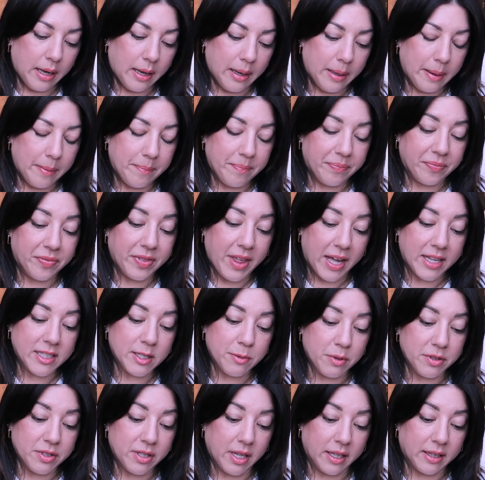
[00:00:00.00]
Um, that
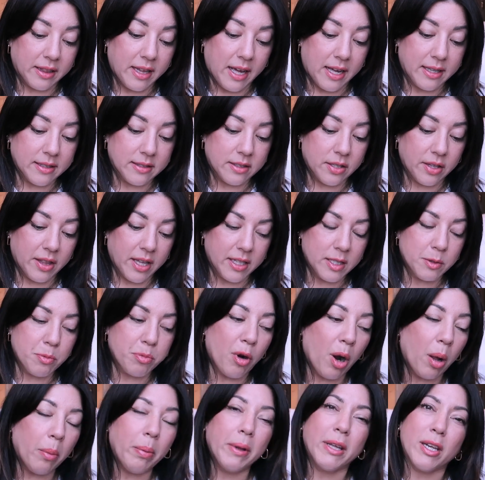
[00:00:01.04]
smells like that, so that's
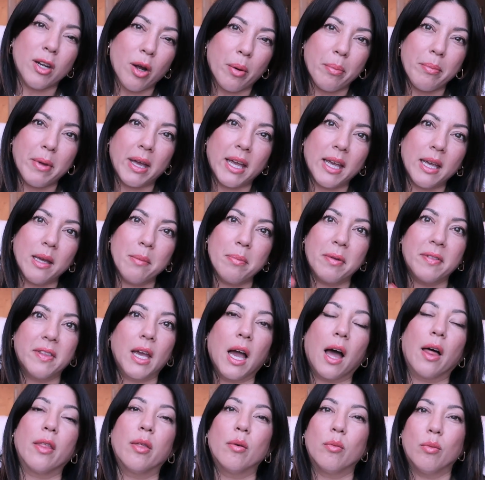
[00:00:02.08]
probably not me, but
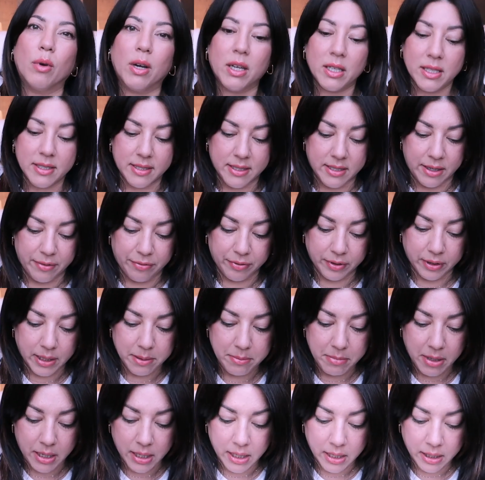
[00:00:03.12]
the other one is definitely
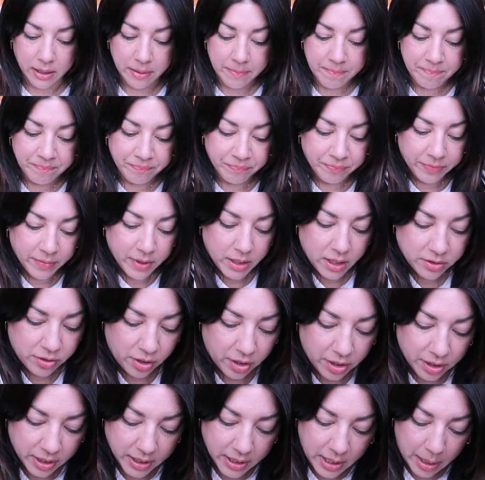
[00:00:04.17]
me. So
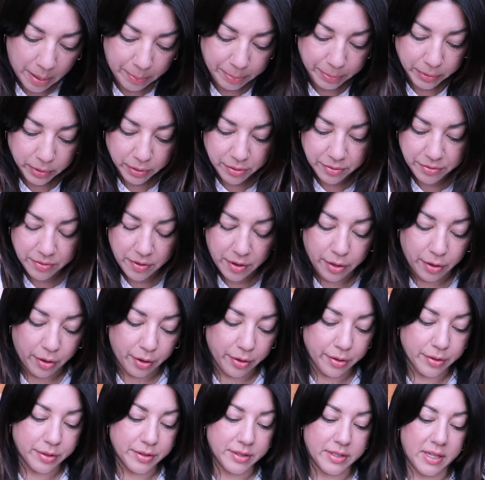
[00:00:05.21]
I got a couple of
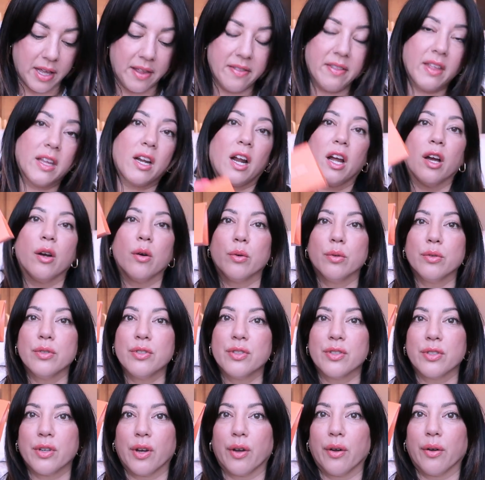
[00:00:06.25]
those, and then I
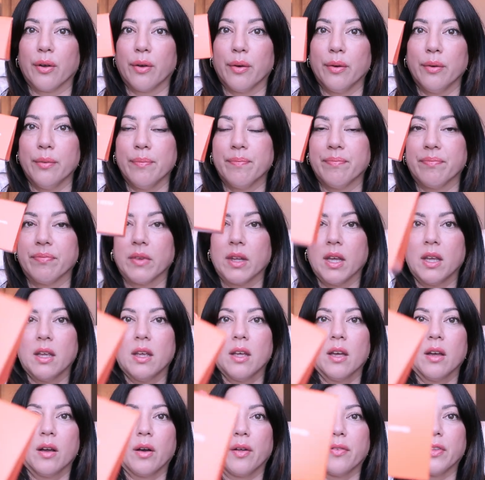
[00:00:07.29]
also
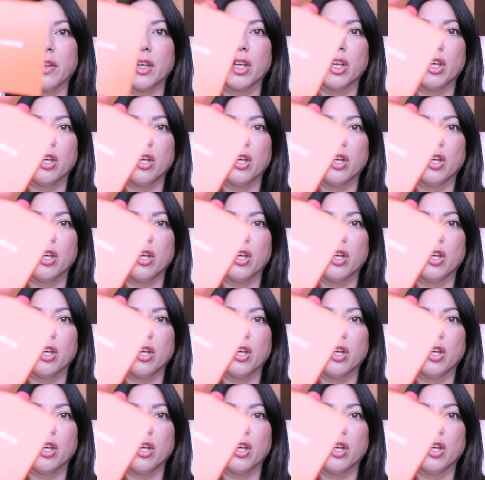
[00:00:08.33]
got the